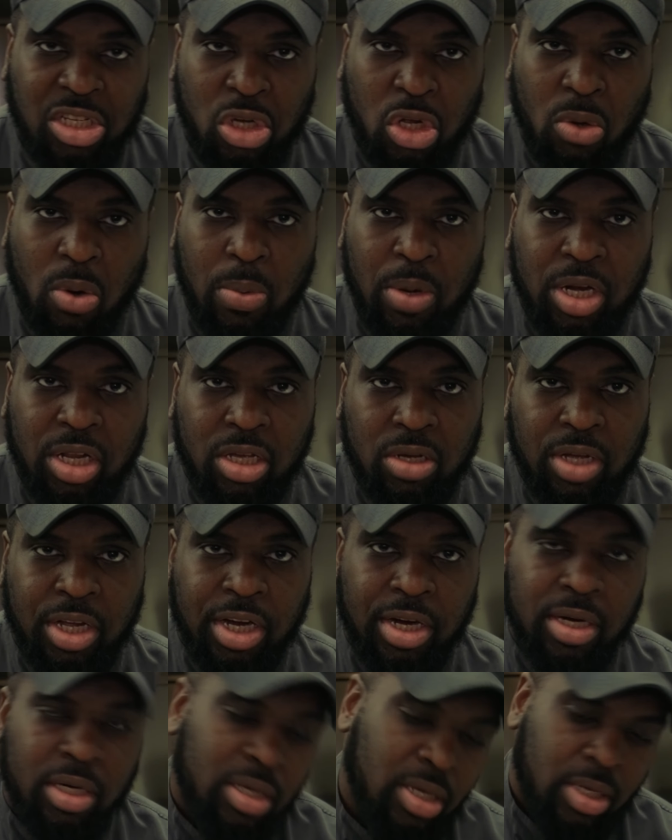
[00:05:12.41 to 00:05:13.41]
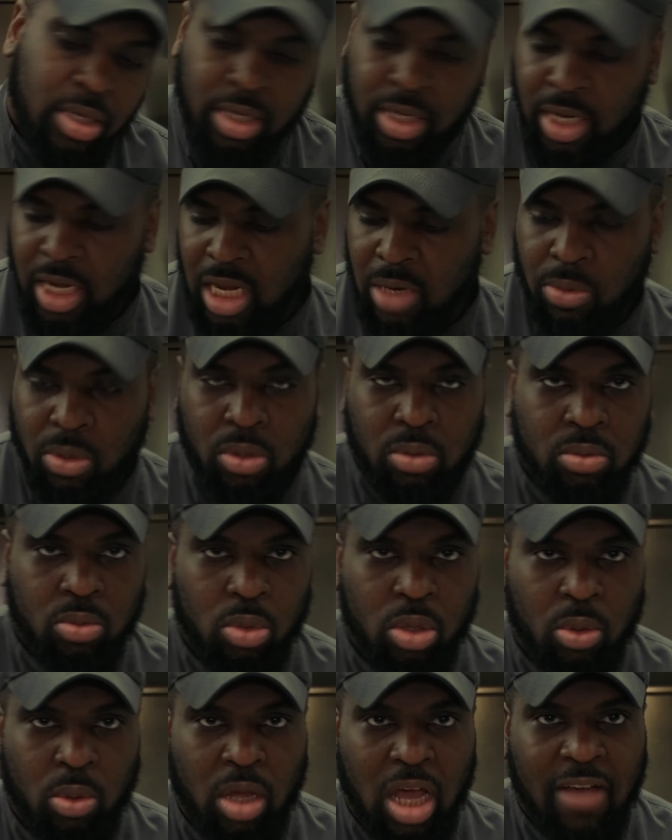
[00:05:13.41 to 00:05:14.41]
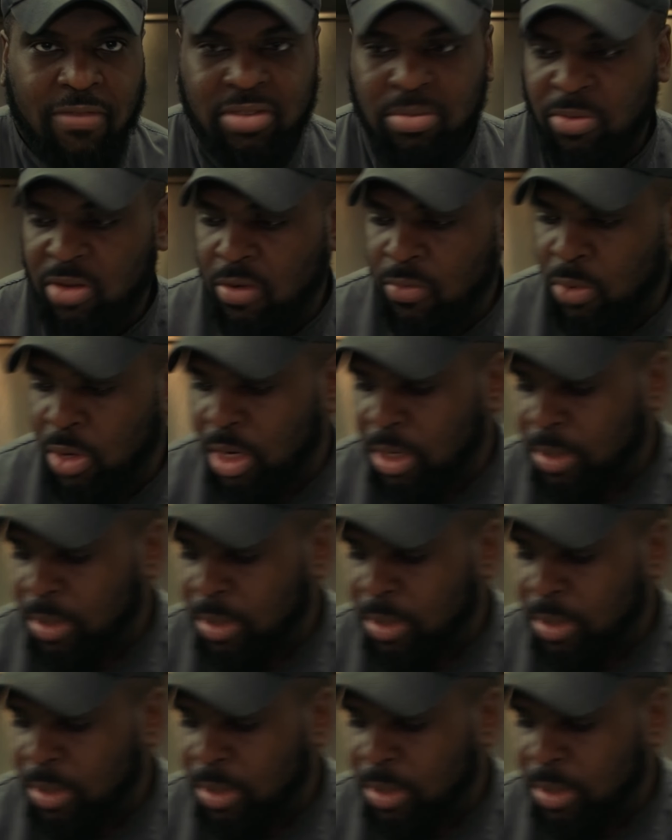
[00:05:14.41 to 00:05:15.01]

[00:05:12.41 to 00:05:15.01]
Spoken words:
show you what we do here, and we'll have some fun with